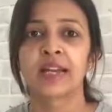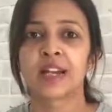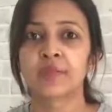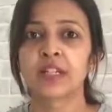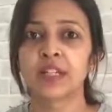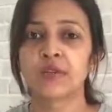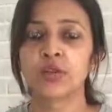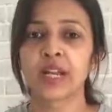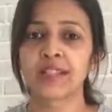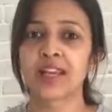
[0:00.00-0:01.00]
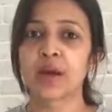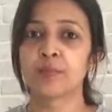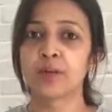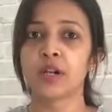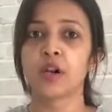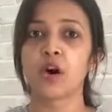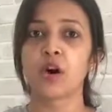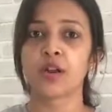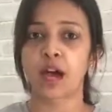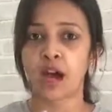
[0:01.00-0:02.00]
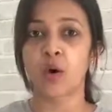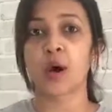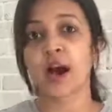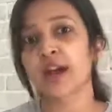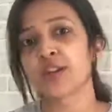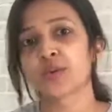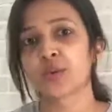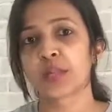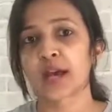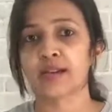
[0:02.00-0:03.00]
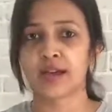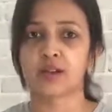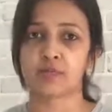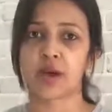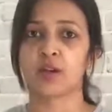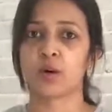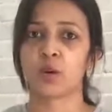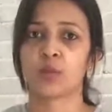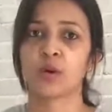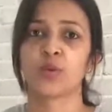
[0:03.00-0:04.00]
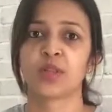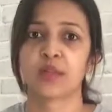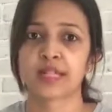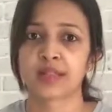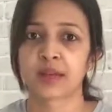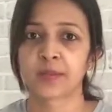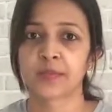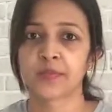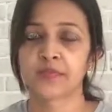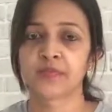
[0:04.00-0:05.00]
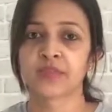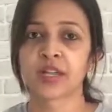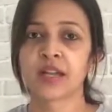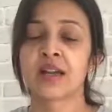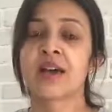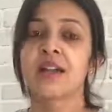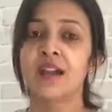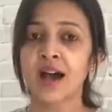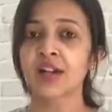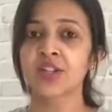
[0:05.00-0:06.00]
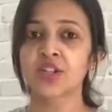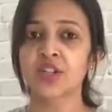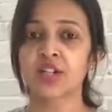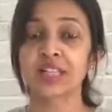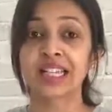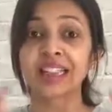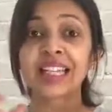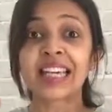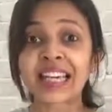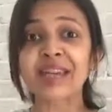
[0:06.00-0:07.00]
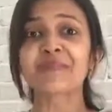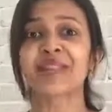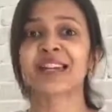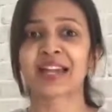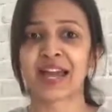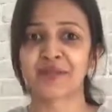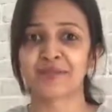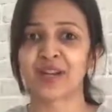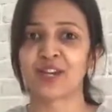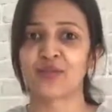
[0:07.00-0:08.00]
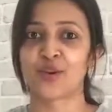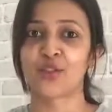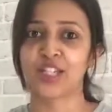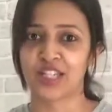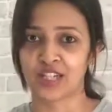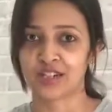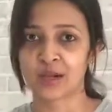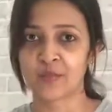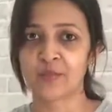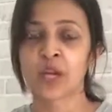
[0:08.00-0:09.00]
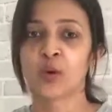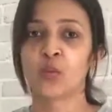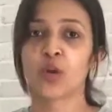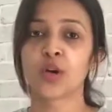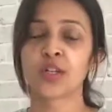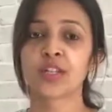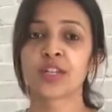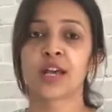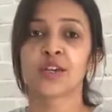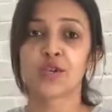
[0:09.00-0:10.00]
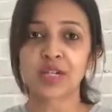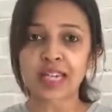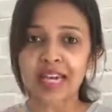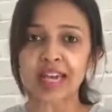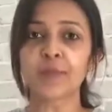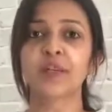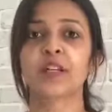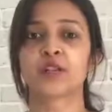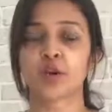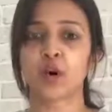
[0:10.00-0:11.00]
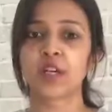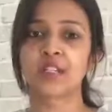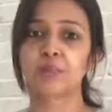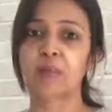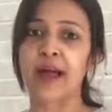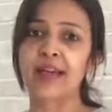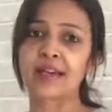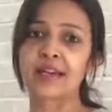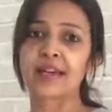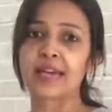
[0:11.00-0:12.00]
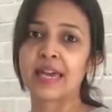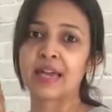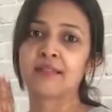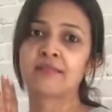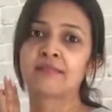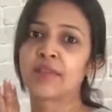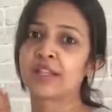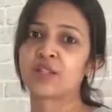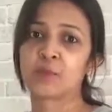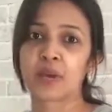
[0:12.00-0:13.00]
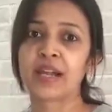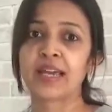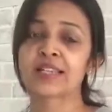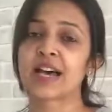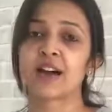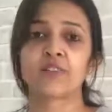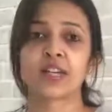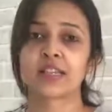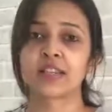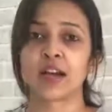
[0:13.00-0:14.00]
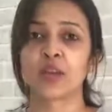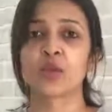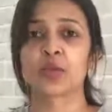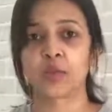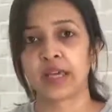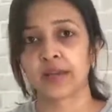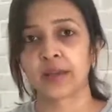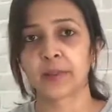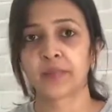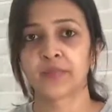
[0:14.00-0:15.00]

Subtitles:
Let me give you an example on how I do that at my home with my son. Last year, the theme that I had picked for the year was to keep the toys back in its place after he's done with playing,